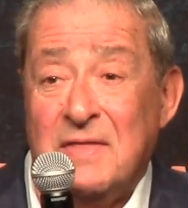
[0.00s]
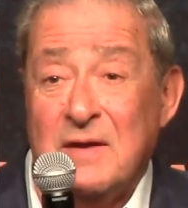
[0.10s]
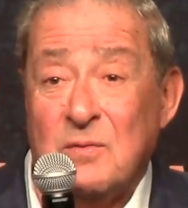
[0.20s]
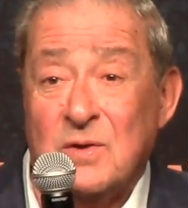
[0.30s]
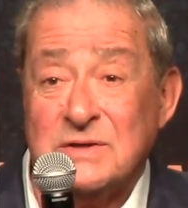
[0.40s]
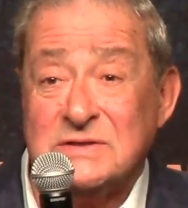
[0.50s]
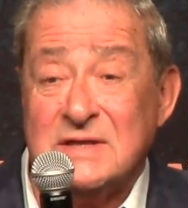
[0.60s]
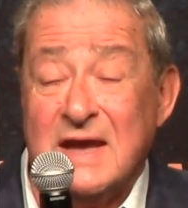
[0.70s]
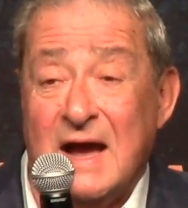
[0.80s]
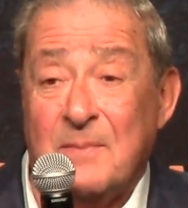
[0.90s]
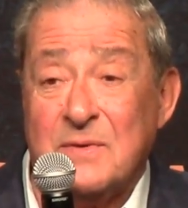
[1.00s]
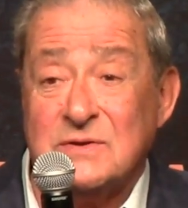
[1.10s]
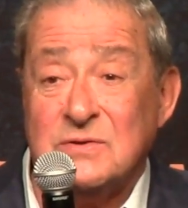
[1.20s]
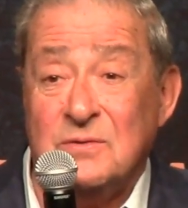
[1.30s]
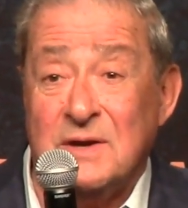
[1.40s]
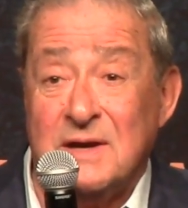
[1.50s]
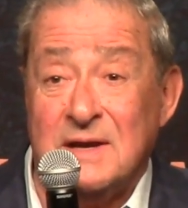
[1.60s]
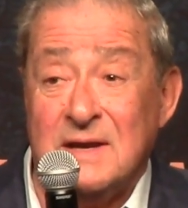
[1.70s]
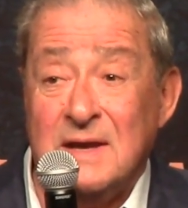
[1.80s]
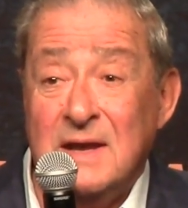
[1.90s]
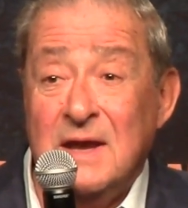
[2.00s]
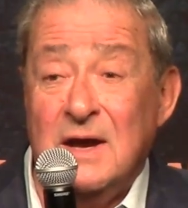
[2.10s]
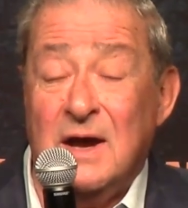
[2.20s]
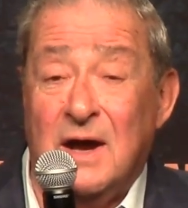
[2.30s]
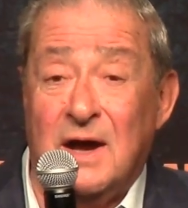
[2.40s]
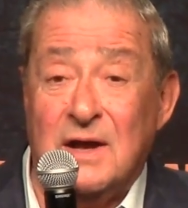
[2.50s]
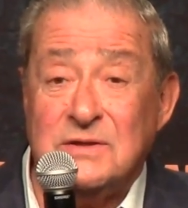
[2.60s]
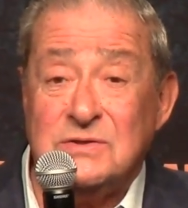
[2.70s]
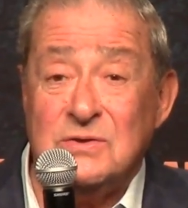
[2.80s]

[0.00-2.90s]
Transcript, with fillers: there was the opportunity uh,